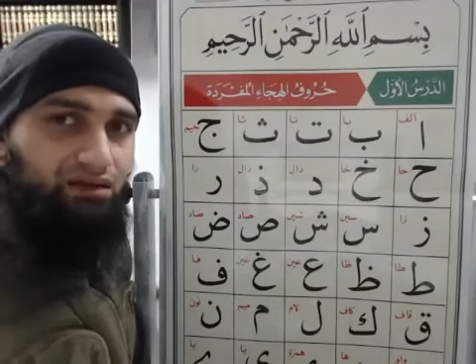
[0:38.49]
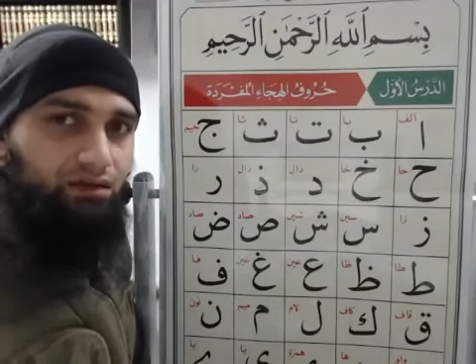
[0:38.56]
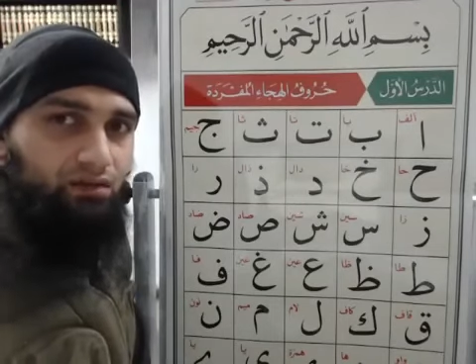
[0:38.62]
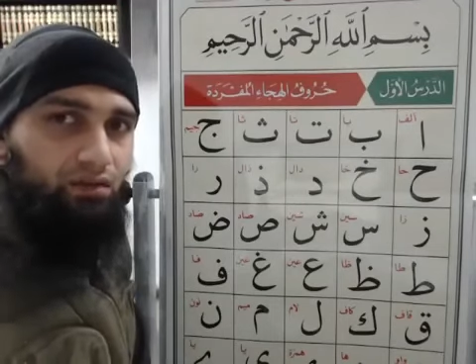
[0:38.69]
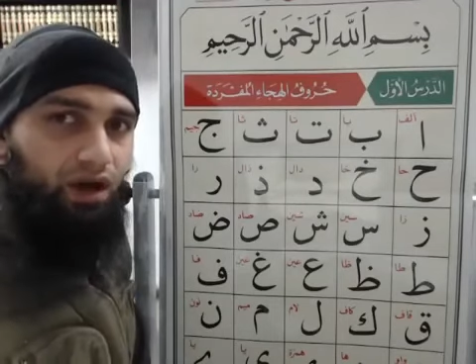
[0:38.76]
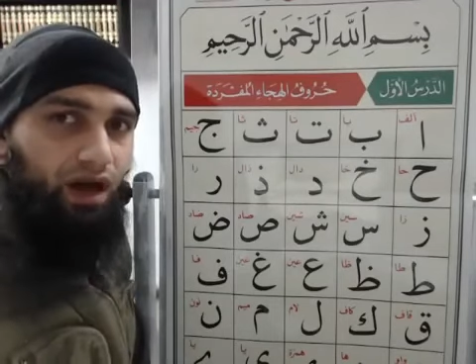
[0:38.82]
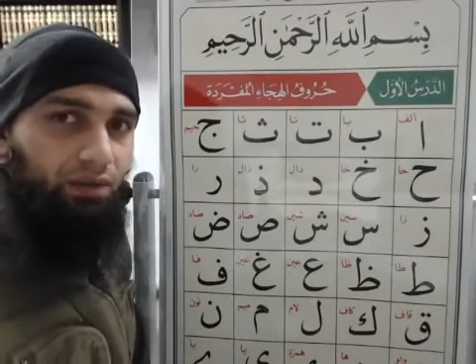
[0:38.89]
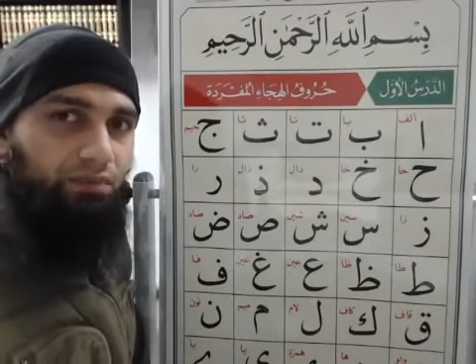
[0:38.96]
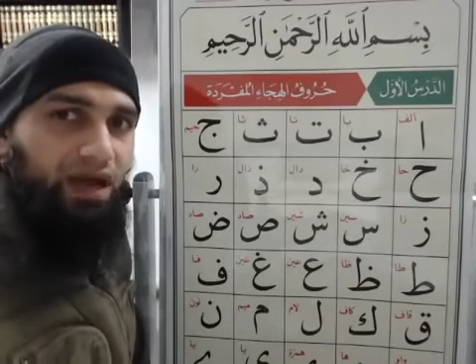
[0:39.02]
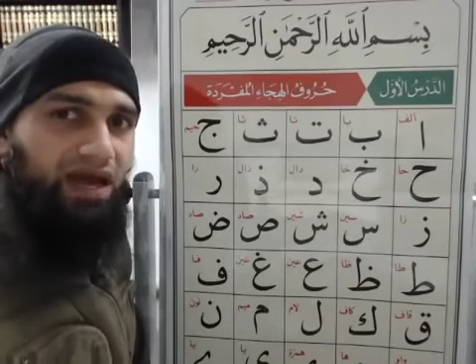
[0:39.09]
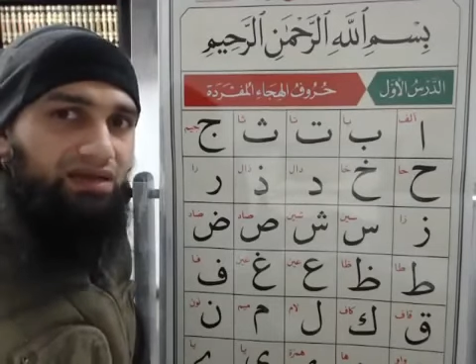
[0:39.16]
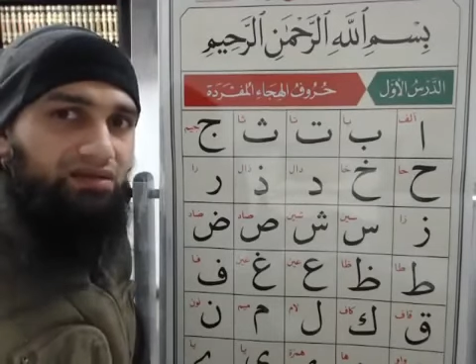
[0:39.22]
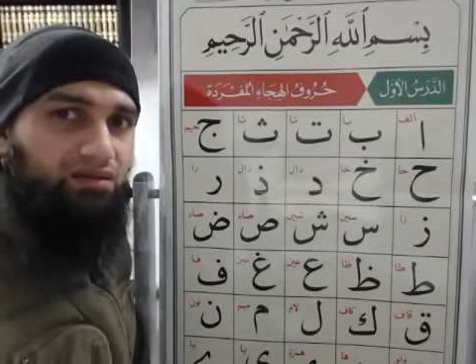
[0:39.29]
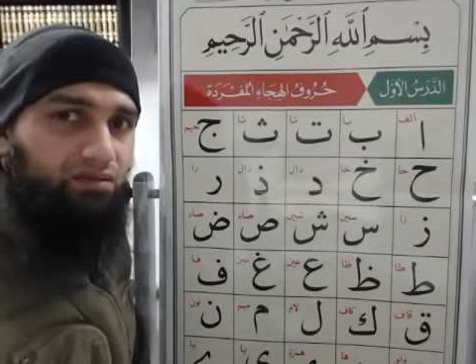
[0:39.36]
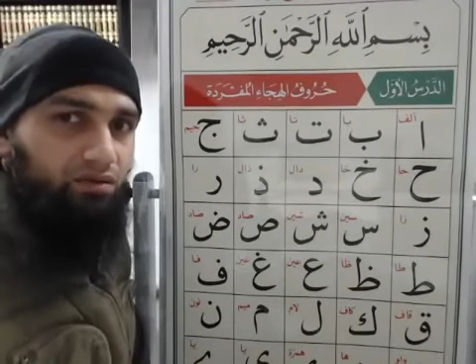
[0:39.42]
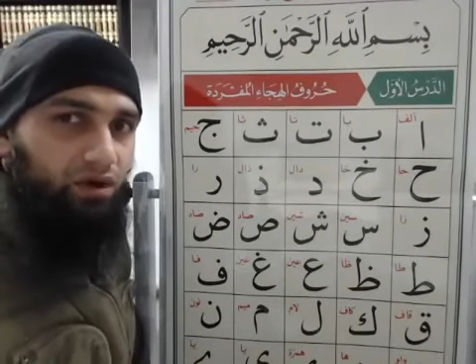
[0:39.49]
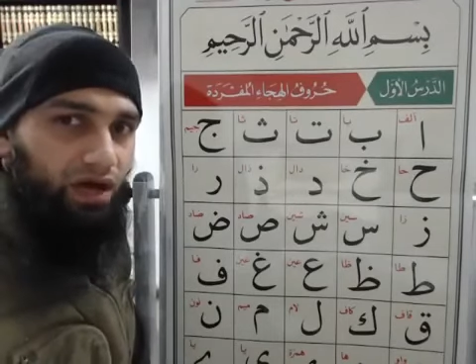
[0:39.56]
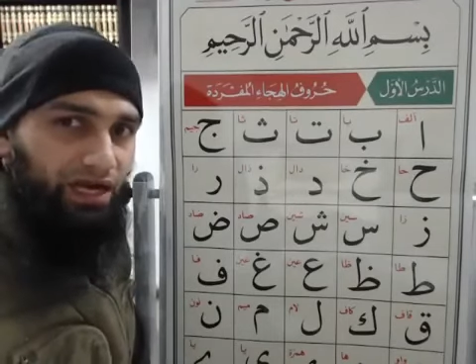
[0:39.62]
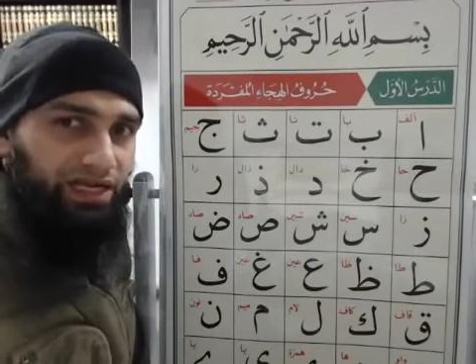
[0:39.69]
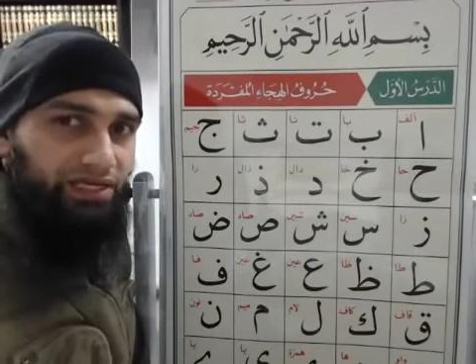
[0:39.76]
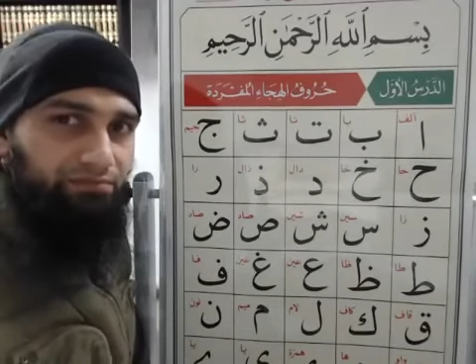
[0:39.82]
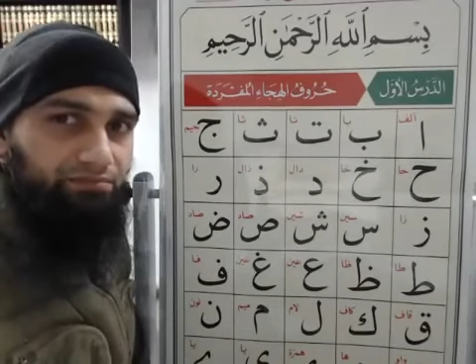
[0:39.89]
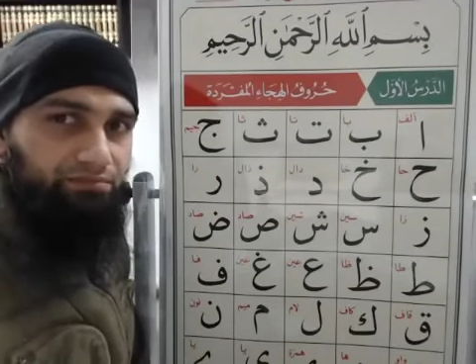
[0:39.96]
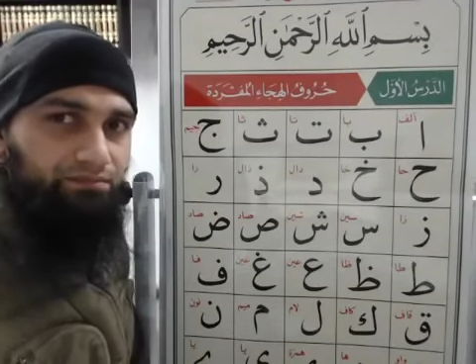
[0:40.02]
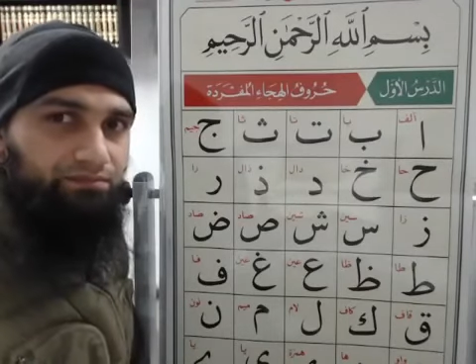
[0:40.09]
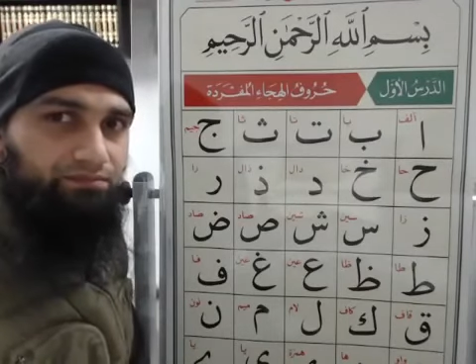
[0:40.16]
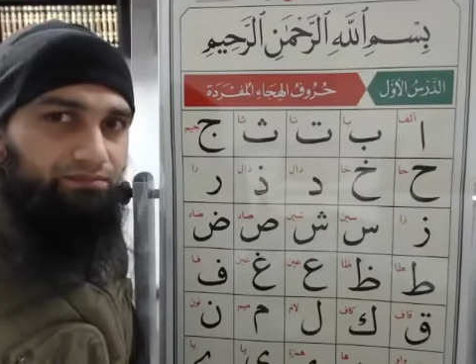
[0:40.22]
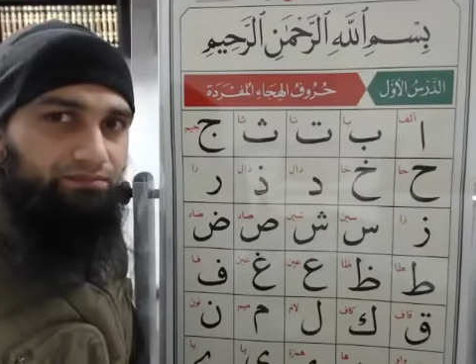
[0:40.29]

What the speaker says: Rahmanir Rahim.